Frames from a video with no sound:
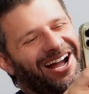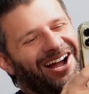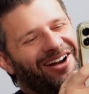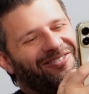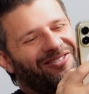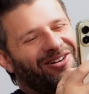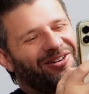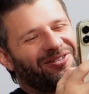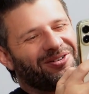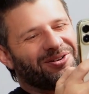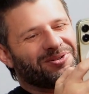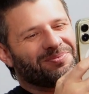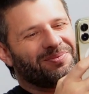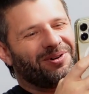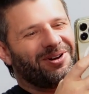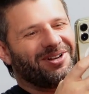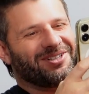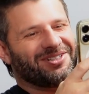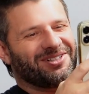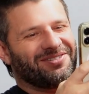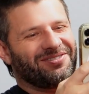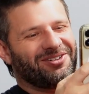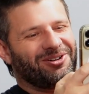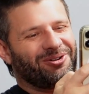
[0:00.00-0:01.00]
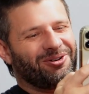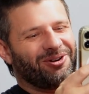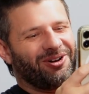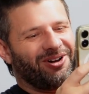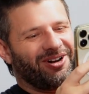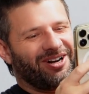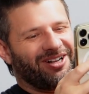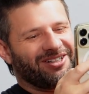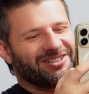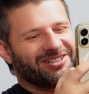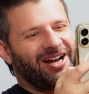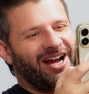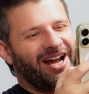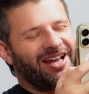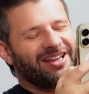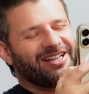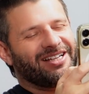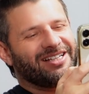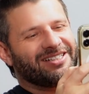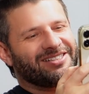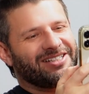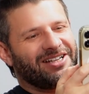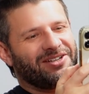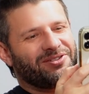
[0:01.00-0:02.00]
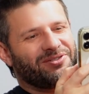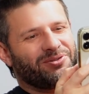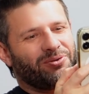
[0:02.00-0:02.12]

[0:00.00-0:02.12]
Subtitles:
I'm almost positive. Hold on. I think it's like